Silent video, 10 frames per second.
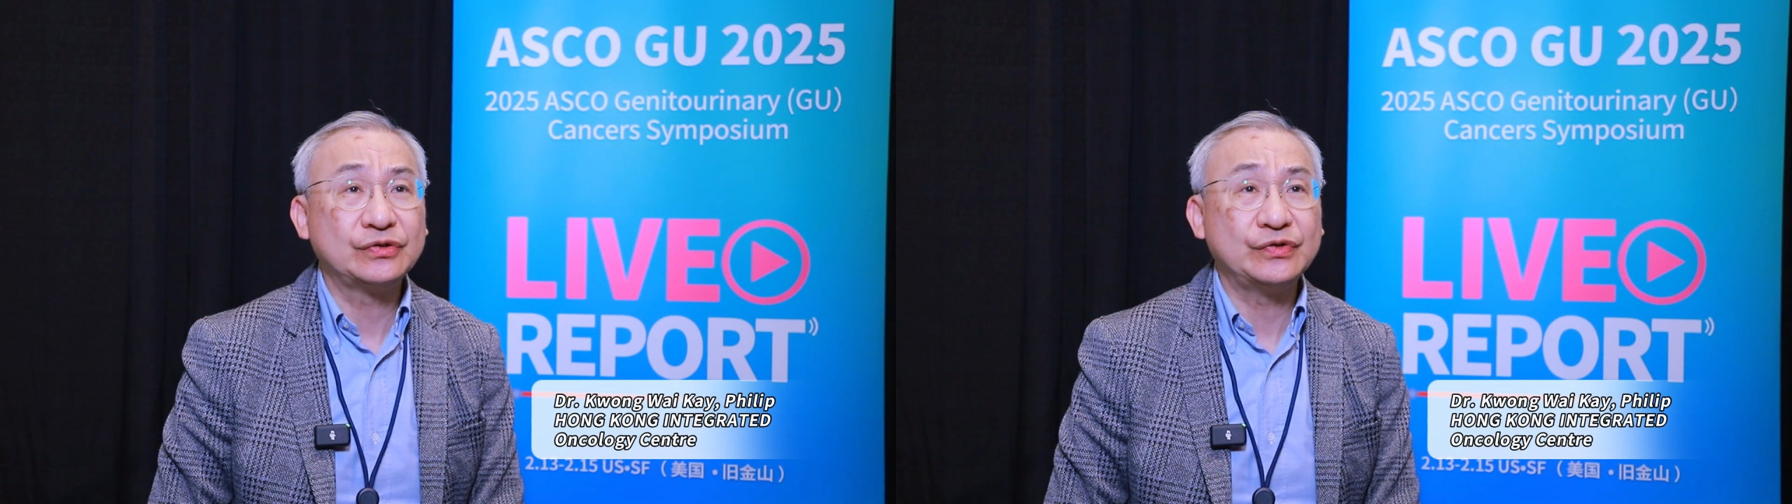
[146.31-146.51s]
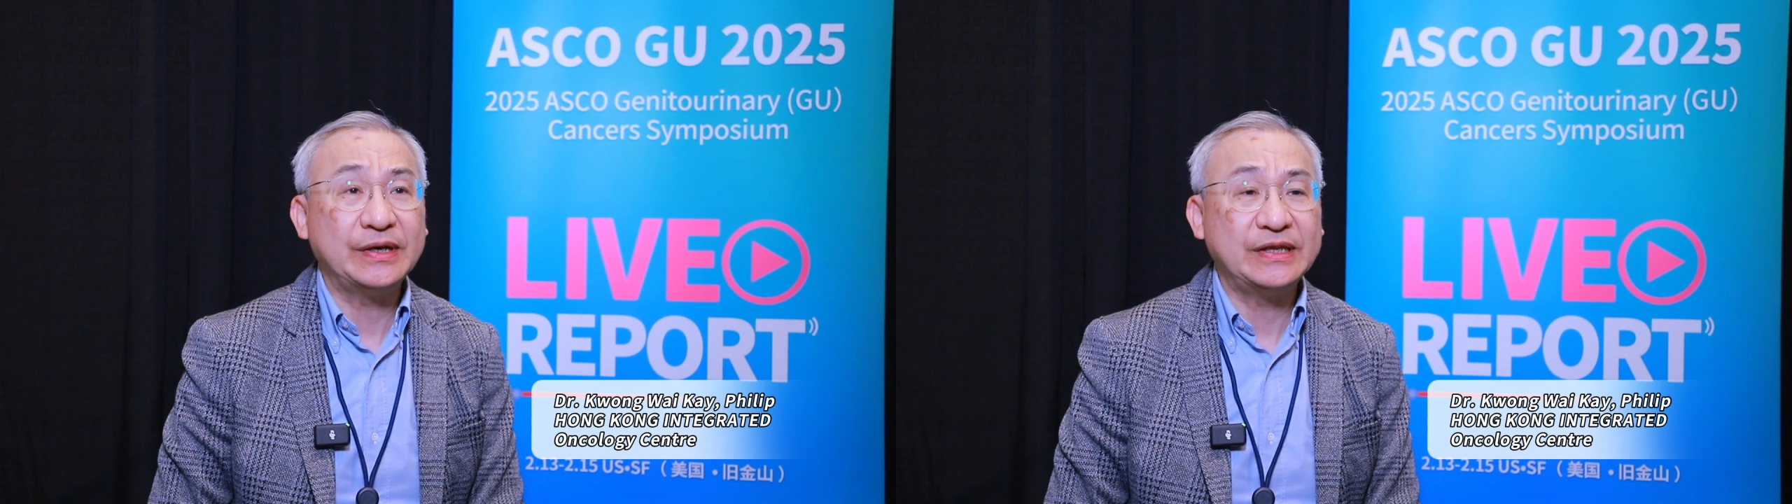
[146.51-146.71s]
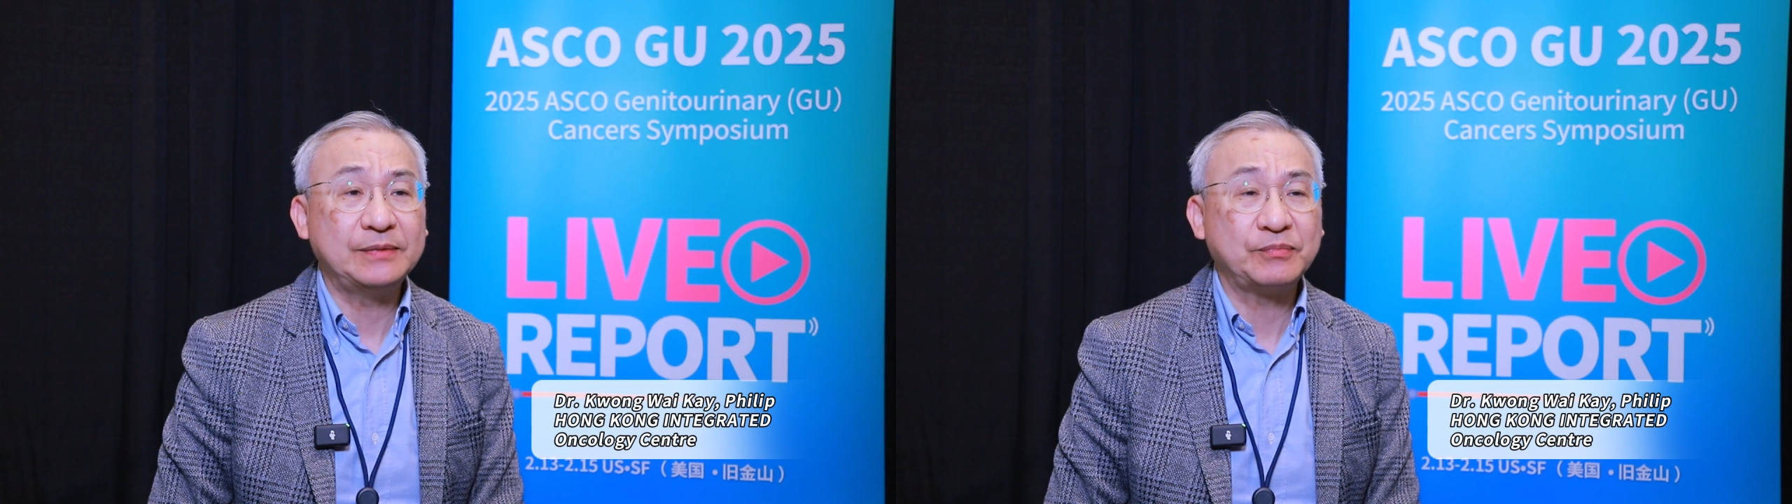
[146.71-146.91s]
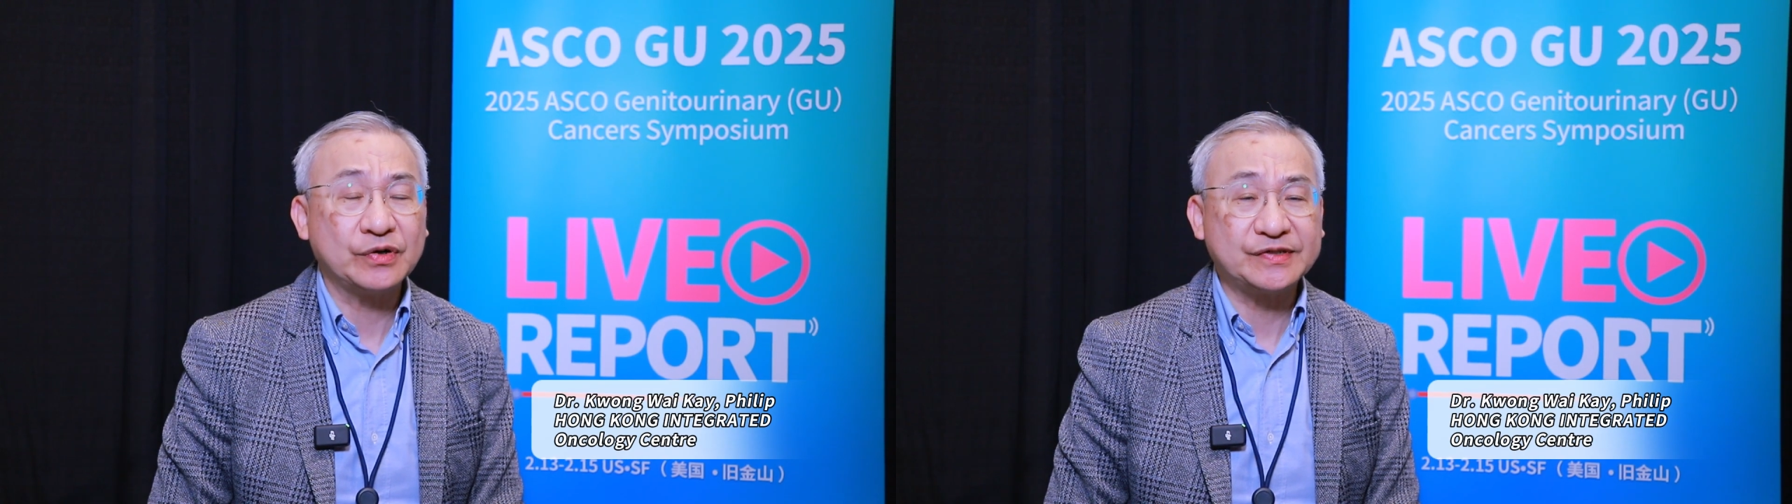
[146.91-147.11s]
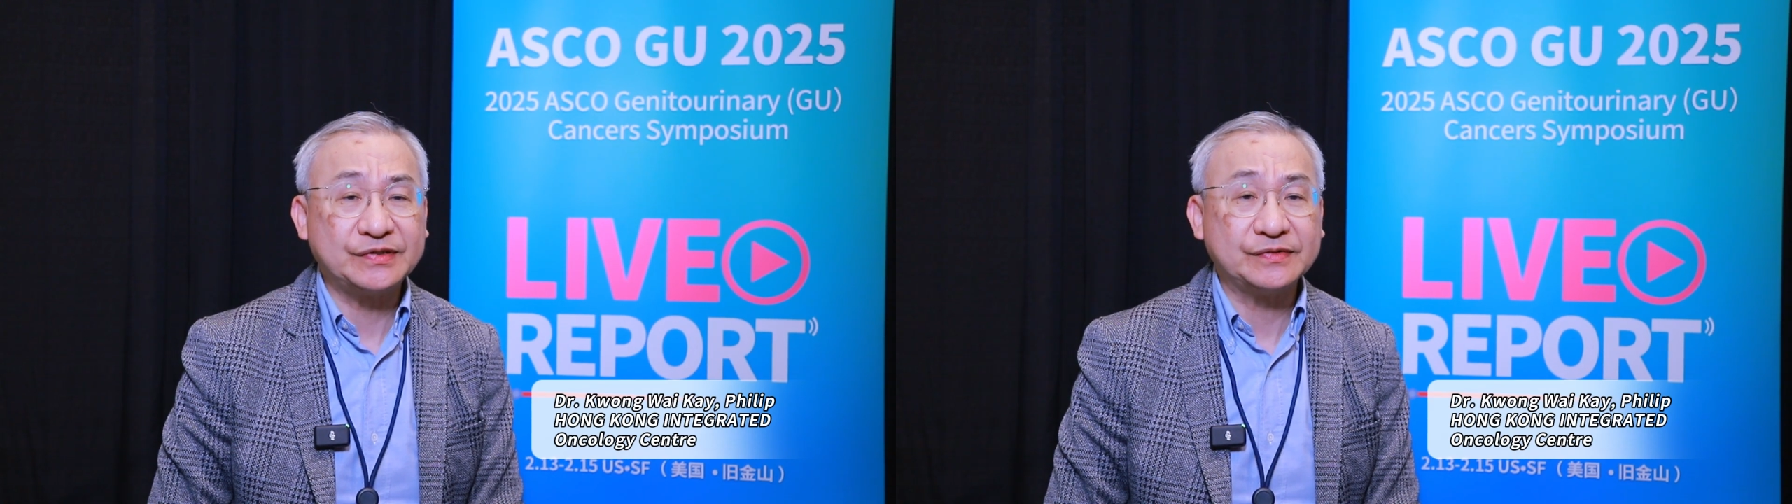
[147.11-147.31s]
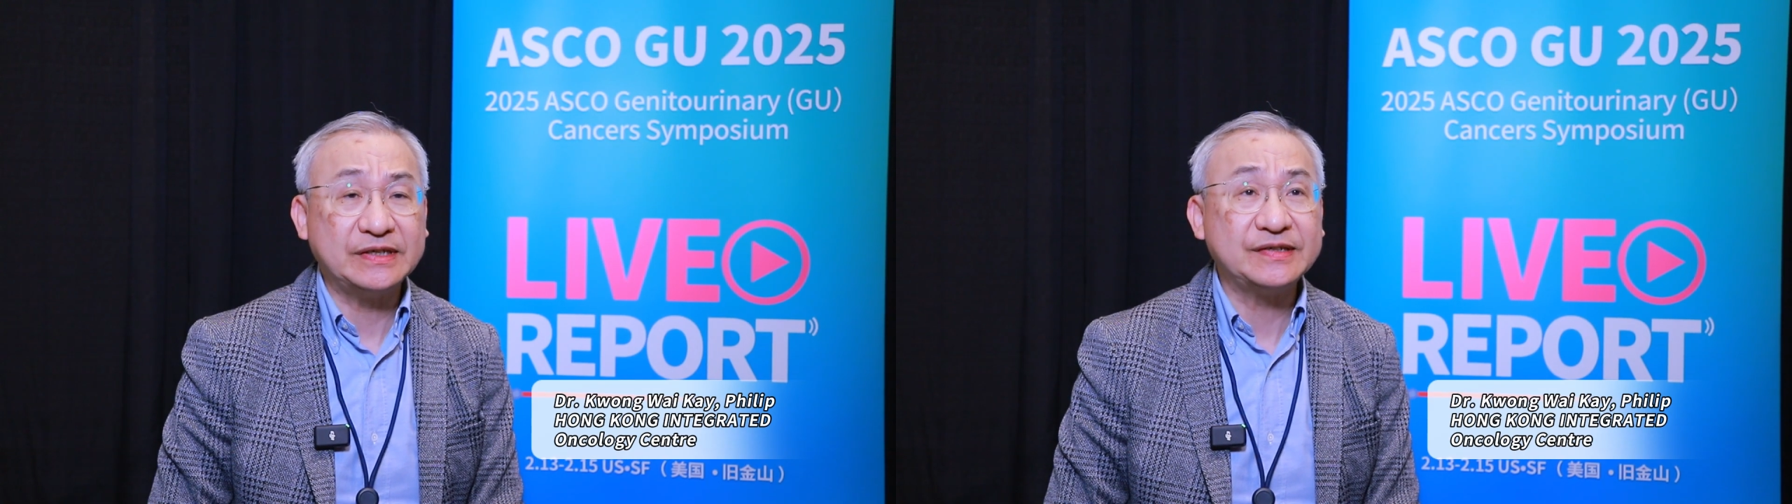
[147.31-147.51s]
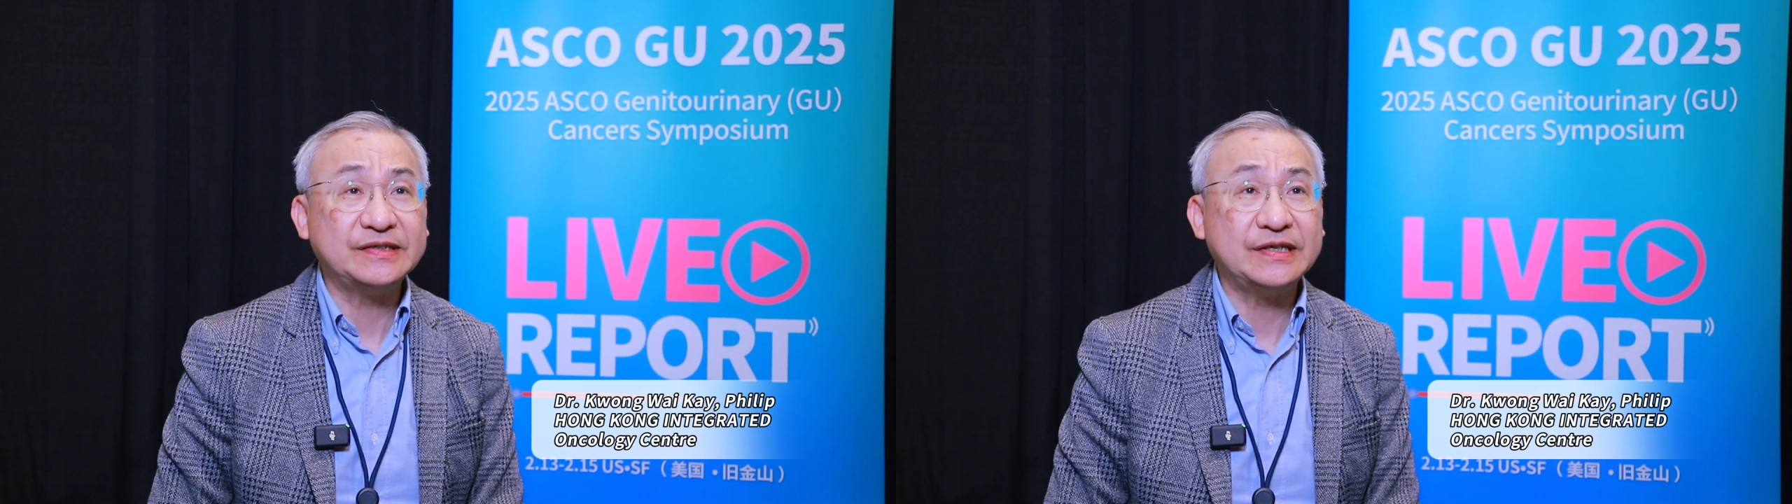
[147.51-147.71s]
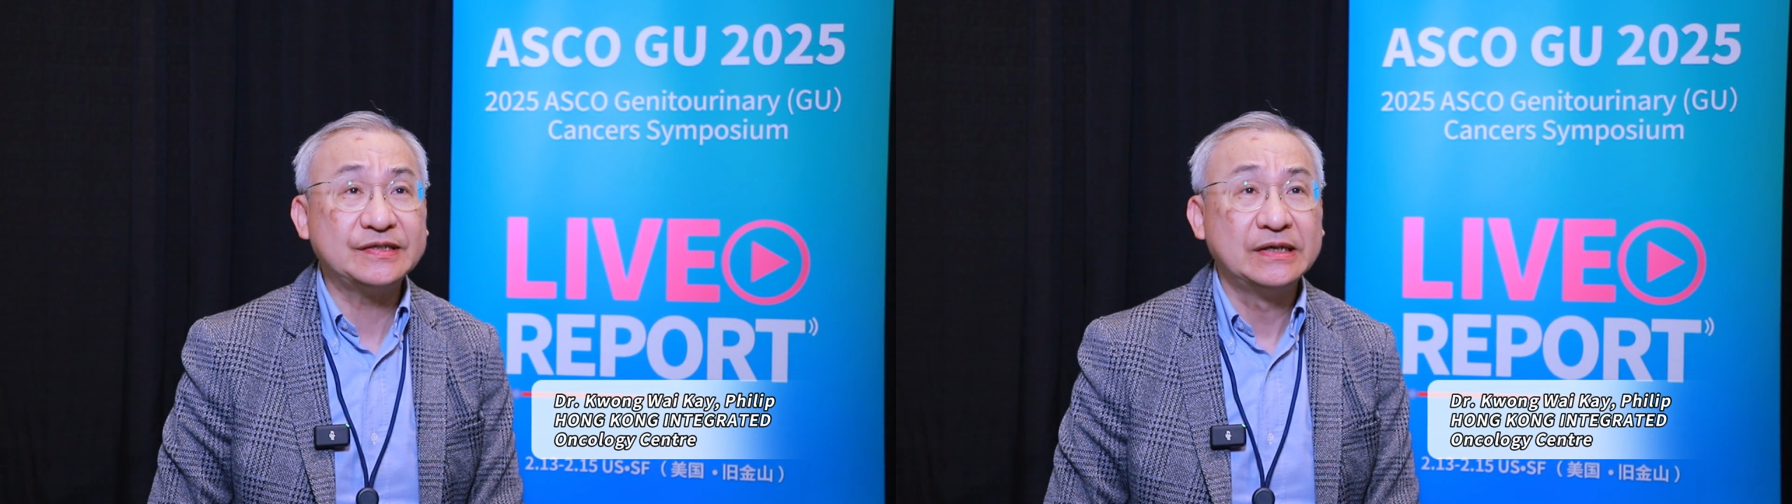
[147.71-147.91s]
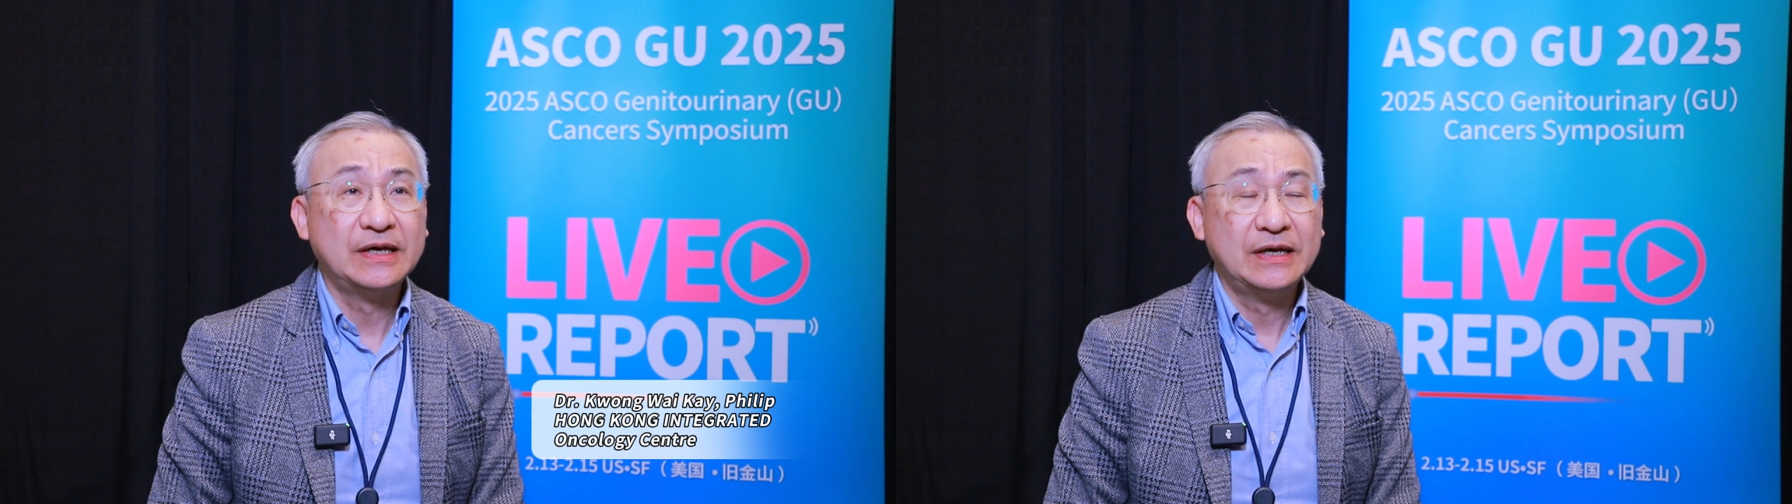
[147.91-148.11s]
during the process of disease.